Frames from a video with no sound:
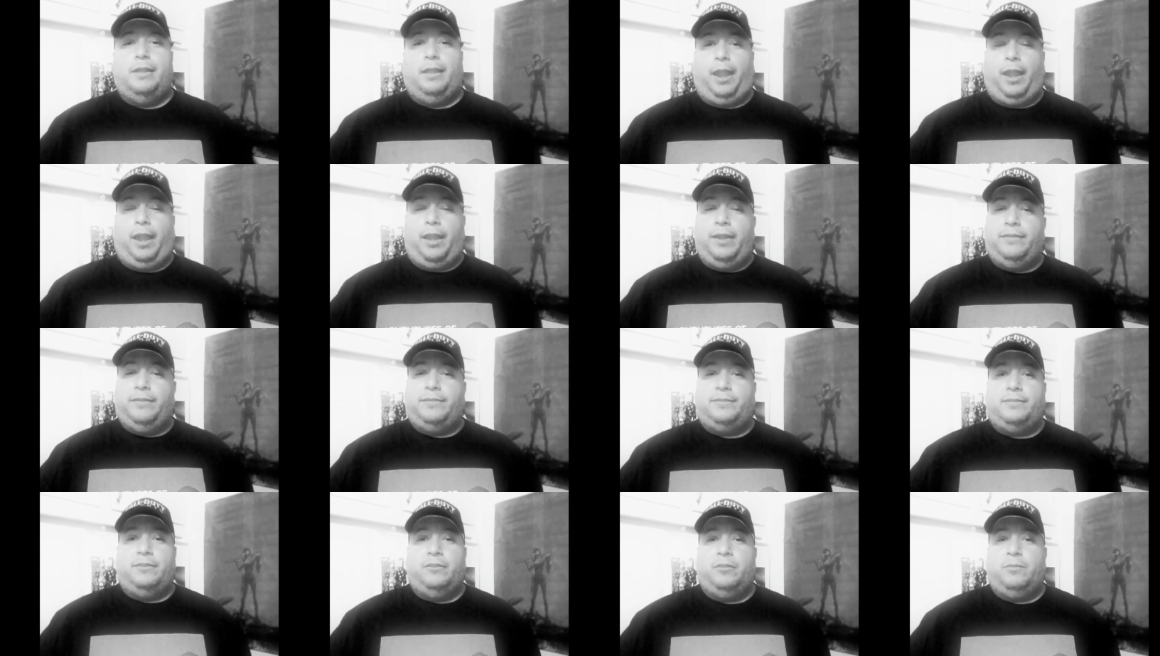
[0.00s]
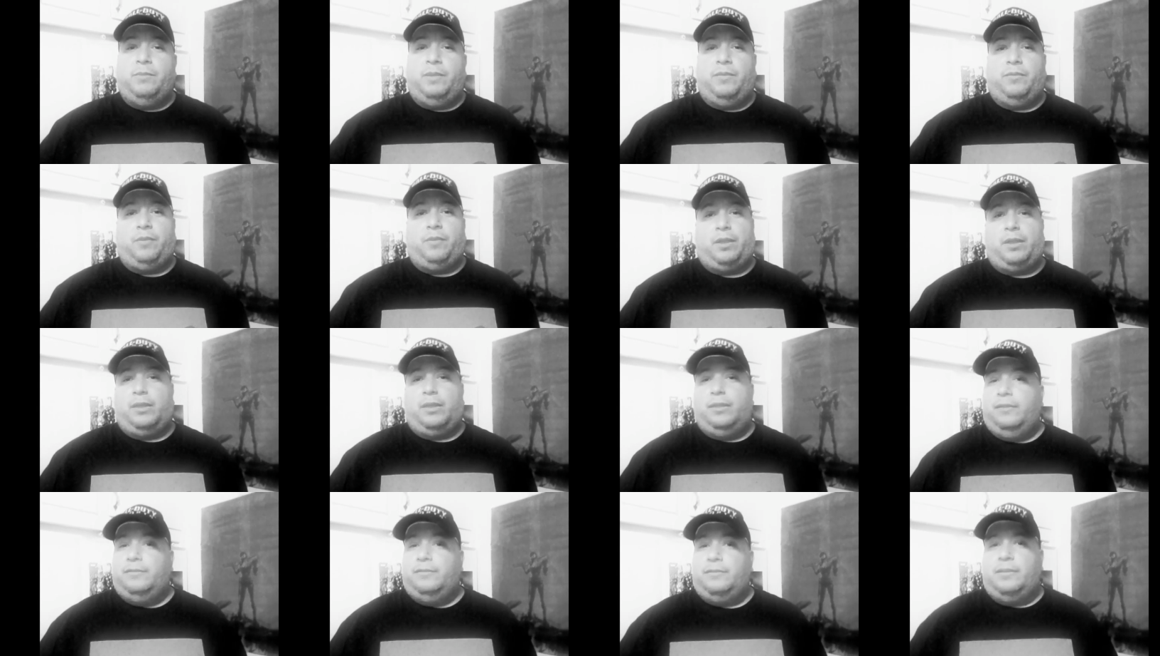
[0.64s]
and he stood with me for like
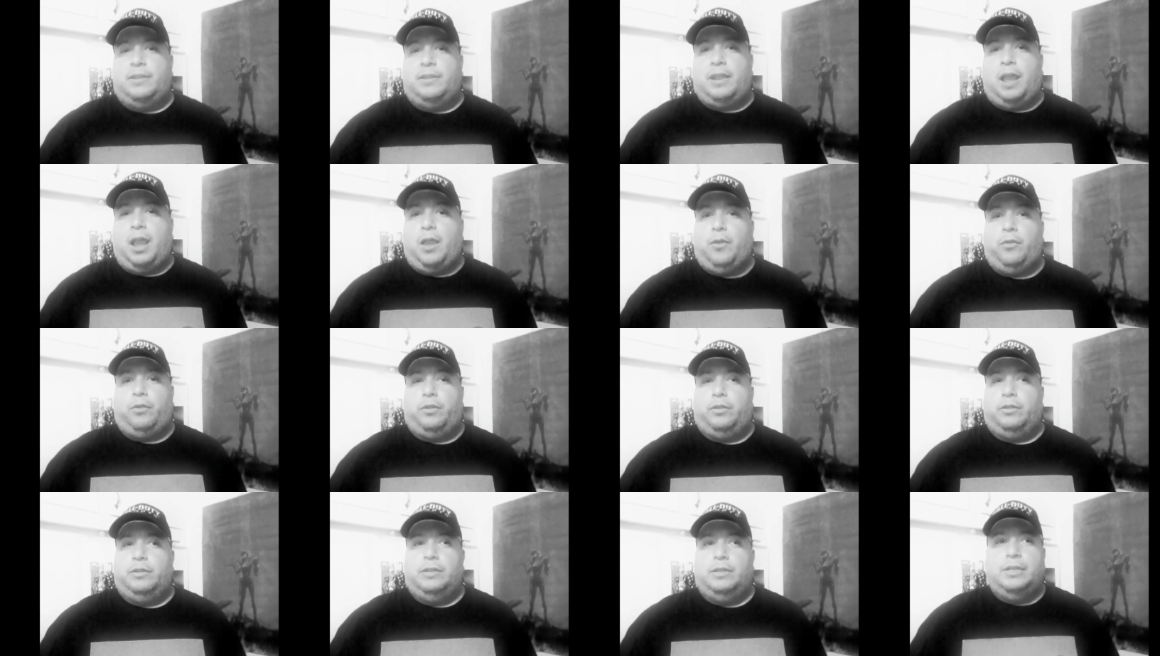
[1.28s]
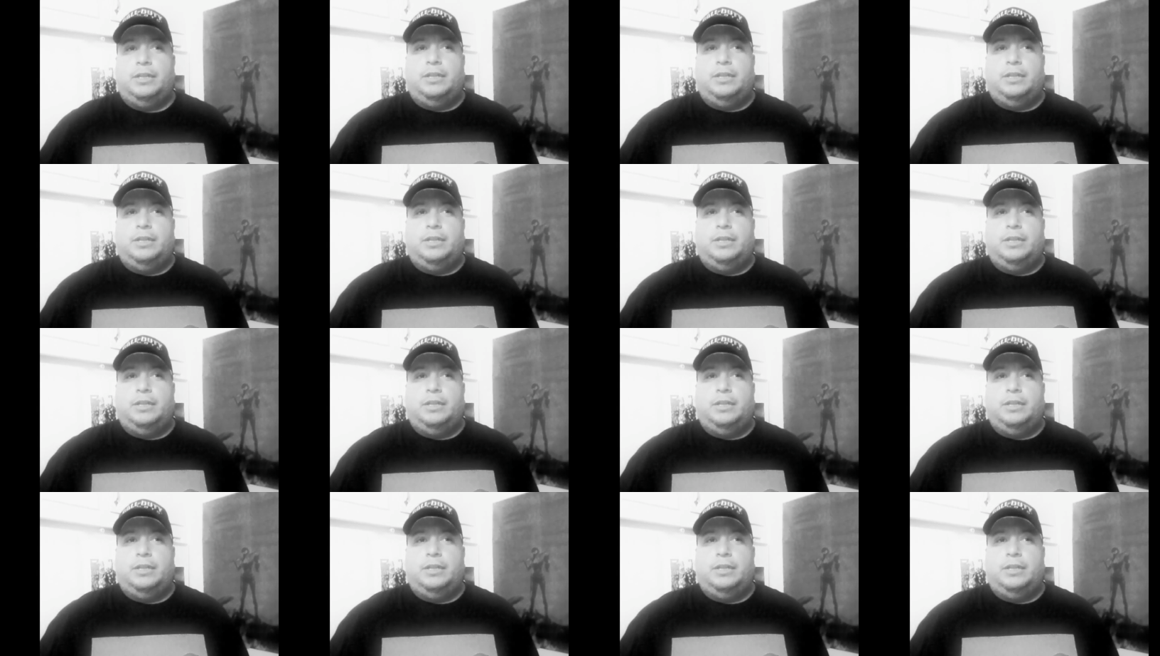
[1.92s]
at least an hour